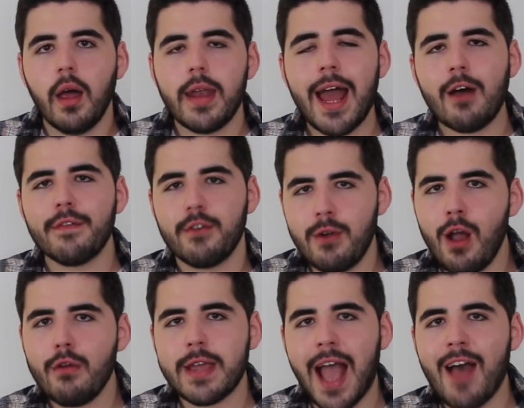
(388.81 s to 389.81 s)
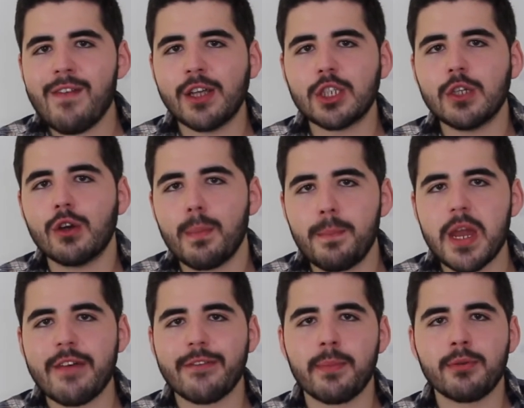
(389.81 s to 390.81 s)
Now, Ferrari have actually got a
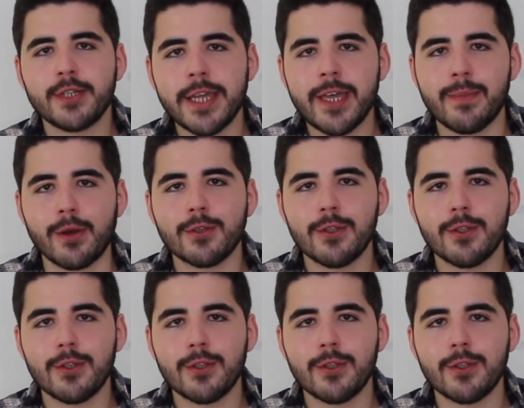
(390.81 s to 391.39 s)
bit of a predicament,